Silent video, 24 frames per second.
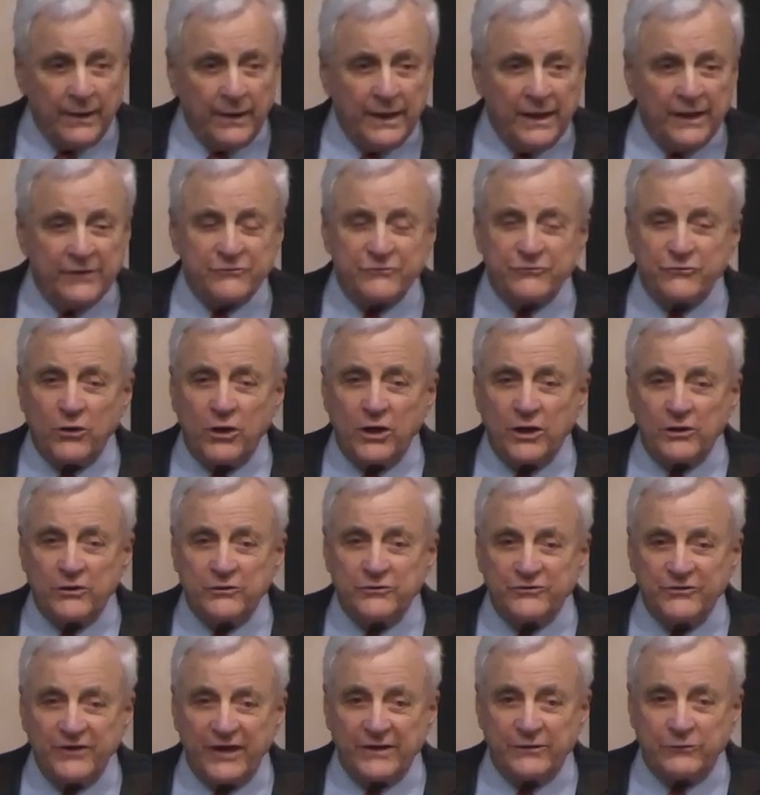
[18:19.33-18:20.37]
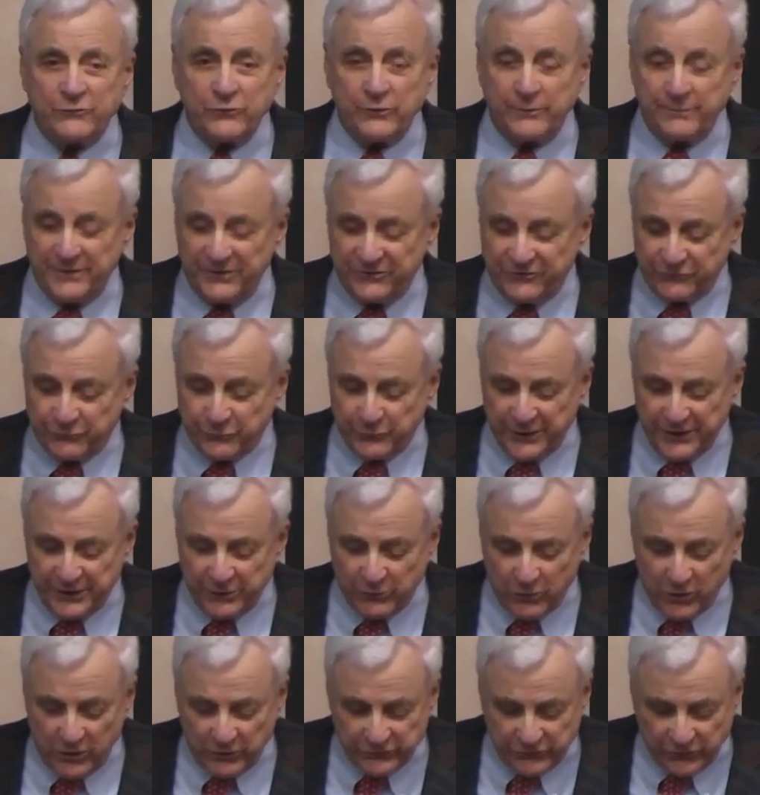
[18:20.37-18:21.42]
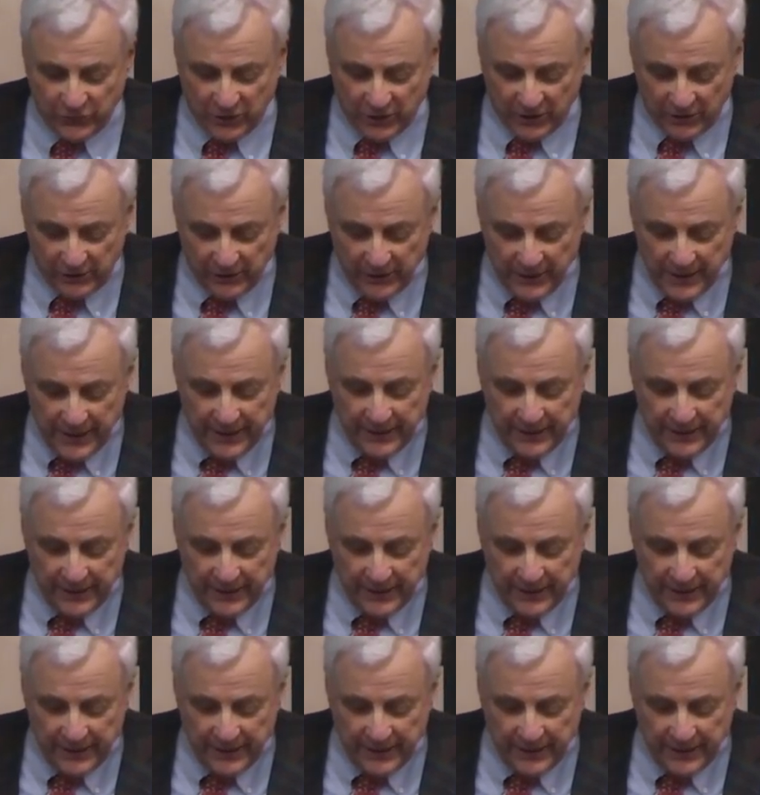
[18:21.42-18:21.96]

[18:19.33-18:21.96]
his daughter said to him, his three-year-old daughter,